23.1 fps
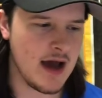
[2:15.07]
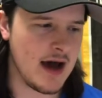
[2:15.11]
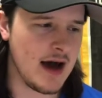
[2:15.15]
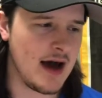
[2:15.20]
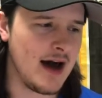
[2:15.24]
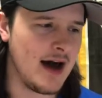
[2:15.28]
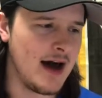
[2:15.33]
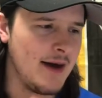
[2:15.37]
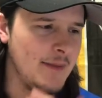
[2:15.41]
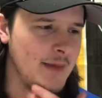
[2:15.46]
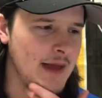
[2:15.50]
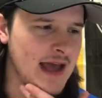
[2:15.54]

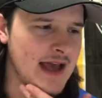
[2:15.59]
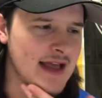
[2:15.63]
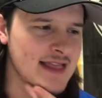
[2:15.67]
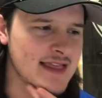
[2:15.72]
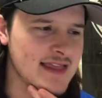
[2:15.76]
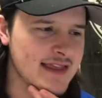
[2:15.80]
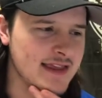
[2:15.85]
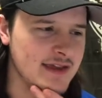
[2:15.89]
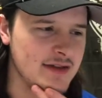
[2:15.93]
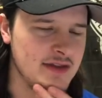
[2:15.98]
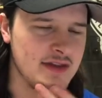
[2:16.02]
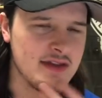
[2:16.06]
Um, and
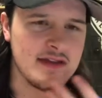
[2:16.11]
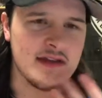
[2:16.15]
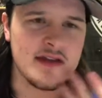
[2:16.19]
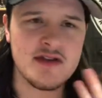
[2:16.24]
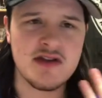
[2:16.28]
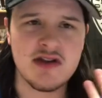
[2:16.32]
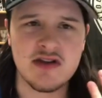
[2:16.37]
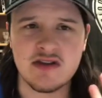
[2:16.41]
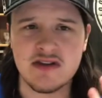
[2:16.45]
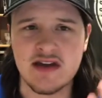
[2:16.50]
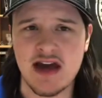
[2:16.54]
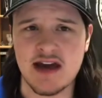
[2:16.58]
so this is
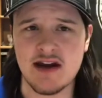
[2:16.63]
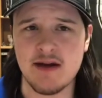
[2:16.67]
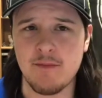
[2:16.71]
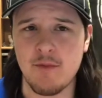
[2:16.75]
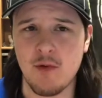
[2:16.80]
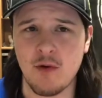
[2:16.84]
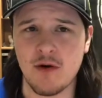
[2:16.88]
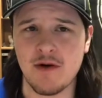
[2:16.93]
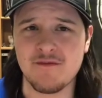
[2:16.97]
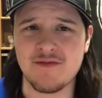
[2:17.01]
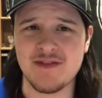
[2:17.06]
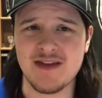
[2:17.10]
just kind of
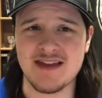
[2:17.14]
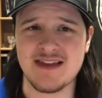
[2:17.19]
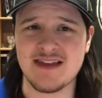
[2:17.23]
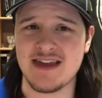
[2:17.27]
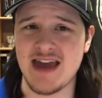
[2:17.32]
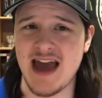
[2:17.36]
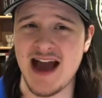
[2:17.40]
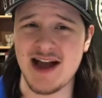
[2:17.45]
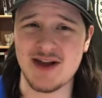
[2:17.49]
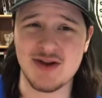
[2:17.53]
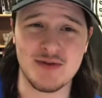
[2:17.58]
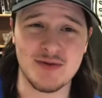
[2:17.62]
more of
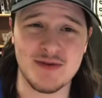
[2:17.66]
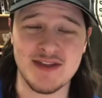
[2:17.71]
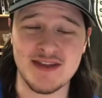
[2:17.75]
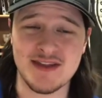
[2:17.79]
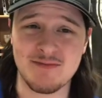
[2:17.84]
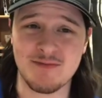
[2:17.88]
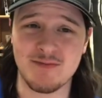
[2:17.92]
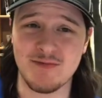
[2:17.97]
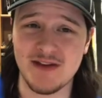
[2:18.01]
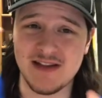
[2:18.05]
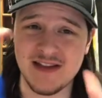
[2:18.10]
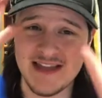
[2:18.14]

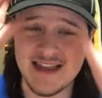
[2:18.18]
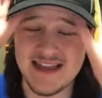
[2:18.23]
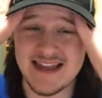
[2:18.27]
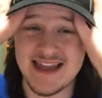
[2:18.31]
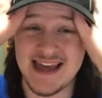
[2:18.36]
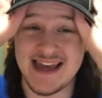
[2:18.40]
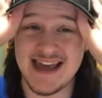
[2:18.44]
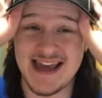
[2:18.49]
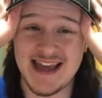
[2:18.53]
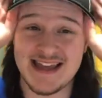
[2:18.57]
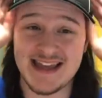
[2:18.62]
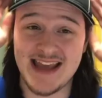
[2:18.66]
Saskatchewan's really
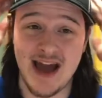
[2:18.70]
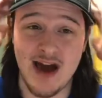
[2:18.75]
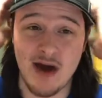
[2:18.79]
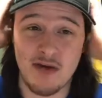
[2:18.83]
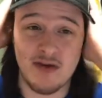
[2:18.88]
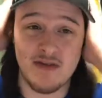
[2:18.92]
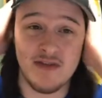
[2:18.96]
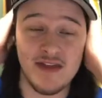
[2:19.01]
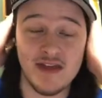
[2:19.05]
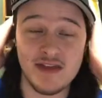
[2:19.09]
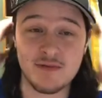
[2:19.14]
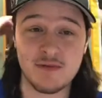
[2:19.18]
sinking down,
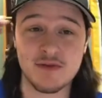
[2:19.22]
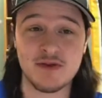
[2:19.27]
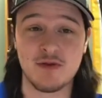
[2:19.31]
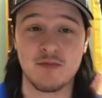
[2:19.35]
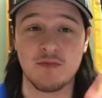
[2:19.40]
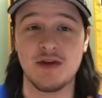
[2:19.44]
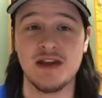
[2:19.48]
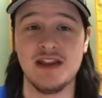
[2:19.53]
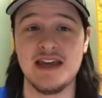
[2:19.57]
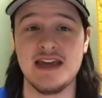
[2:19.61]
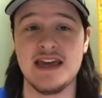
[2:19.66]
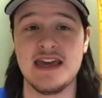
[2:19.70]
and this was a
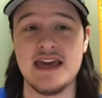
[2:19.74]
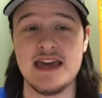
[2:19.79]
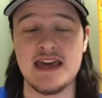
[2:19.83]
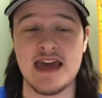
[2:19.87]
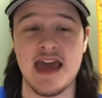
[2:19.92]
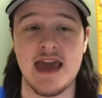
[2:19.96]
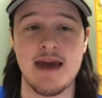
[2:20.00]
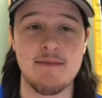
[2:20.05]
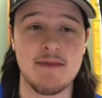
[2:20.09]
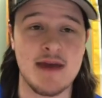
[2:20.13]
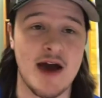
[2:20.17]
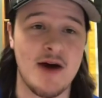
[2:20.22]
really key
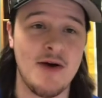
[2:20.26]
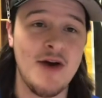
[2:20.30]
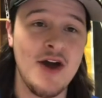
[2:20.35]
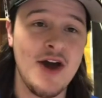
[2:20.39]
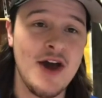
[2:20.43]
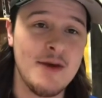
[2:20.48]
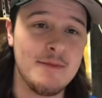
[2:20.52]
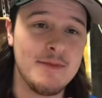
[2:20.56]
game now,